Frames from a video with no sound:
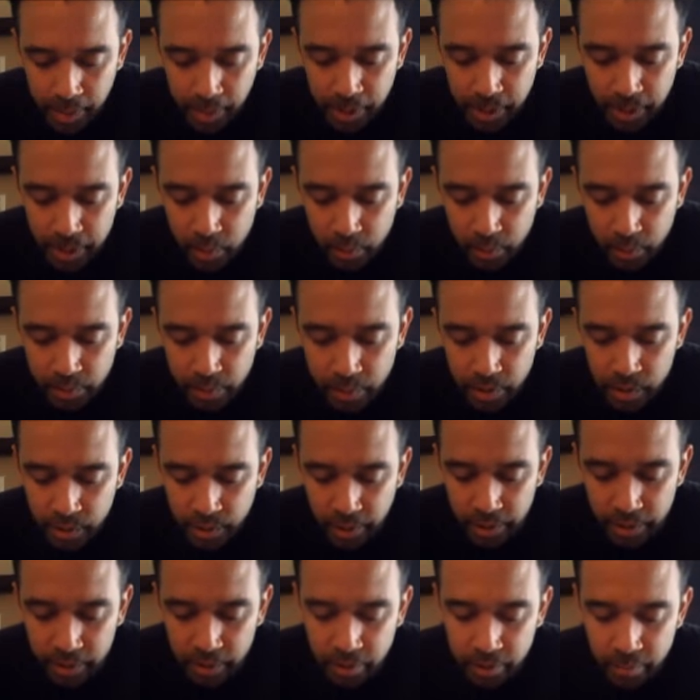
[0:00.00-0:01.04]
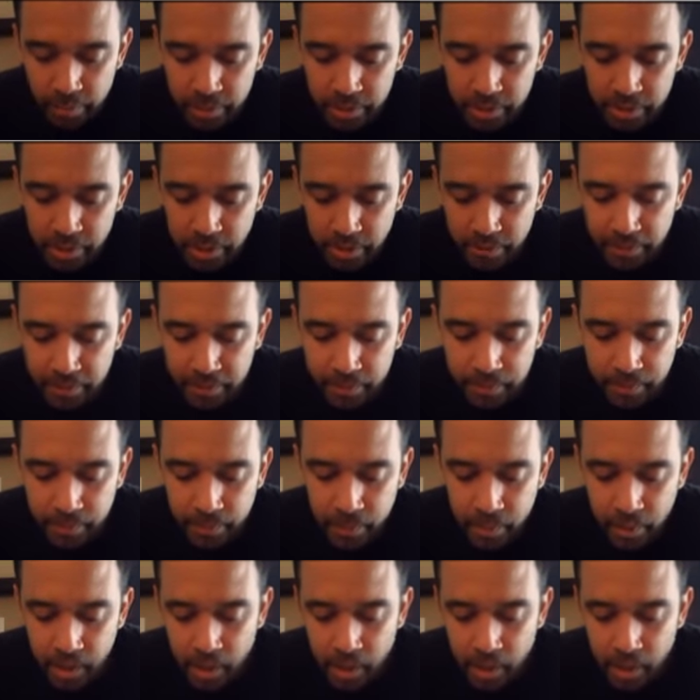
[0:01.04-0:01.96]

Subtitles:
backing with a trailer, number 7.